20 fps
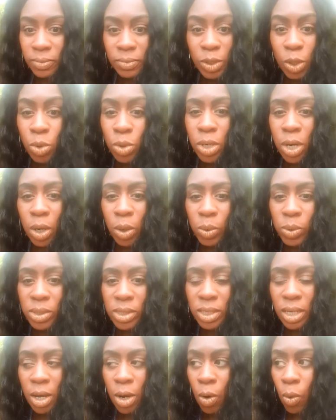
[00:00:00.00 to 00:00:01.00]
Who
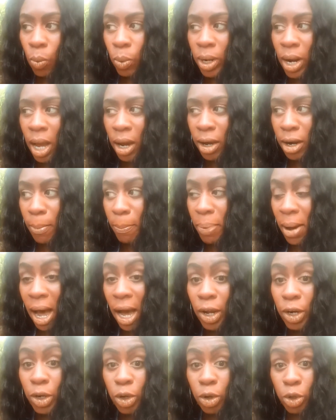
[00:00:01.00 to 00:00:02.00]
knows? We're not going to
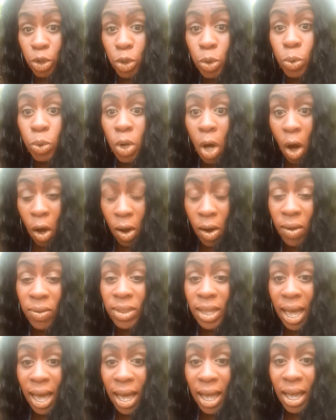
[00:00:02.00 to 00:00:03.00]
ponder too long on
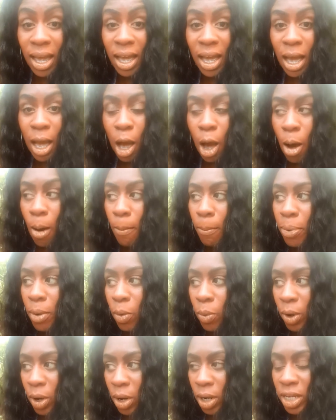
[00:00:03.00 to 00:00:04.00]
that, but
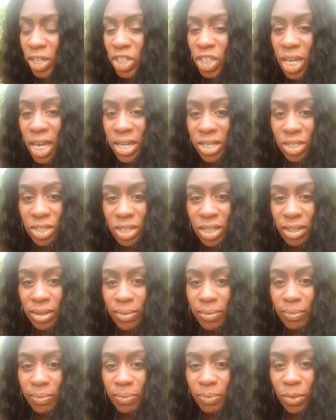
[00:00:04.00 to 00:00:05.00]
we're going to change it.
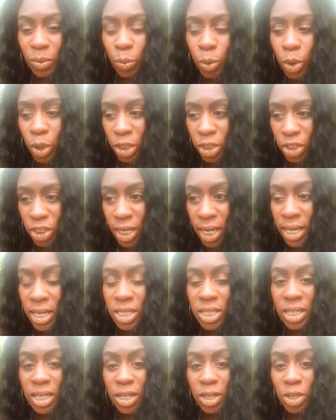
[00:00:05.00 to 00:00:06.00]
We're going to
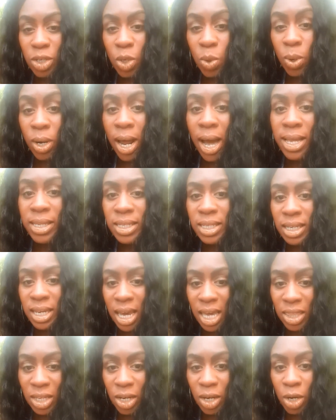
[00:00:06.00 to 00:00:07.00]
change it. You and I
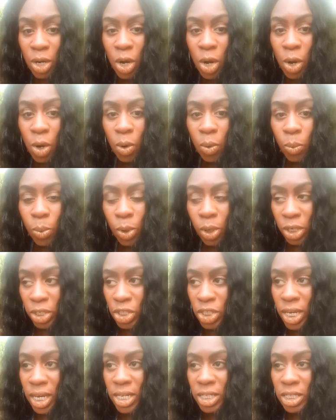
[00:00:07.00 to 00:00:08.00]
together, we're going to
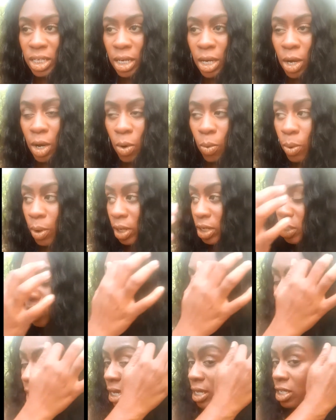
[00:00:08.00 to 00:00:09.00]
change it. We're going to
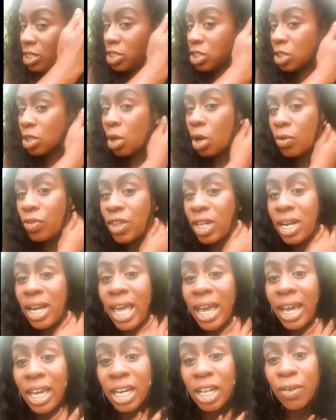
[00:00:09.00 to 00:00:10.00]
change the
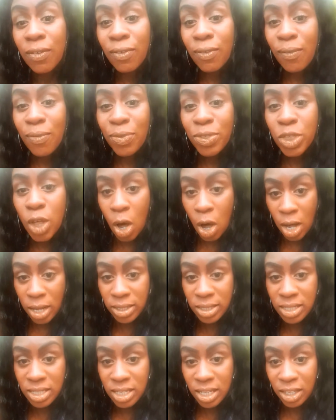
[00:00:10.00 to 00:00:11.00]
negative
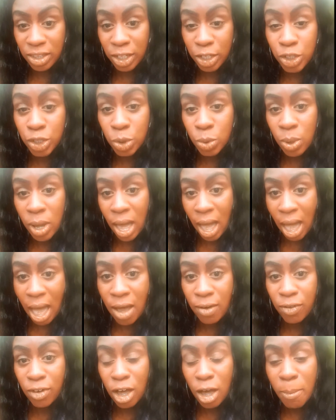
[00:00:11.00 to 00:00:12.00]
thoughts that you
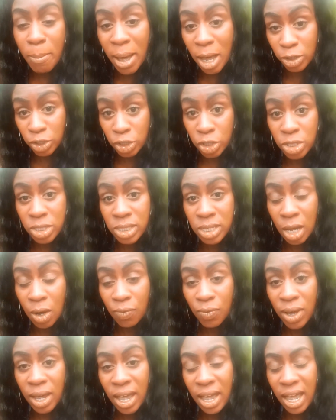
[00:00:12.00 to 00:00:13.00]
have about
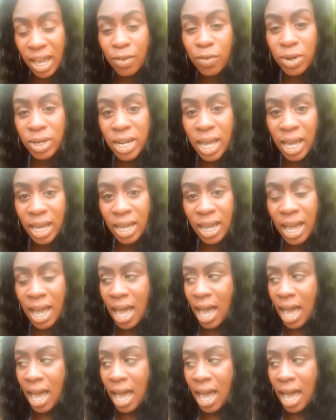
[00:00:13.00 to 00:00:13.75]
yourself every day.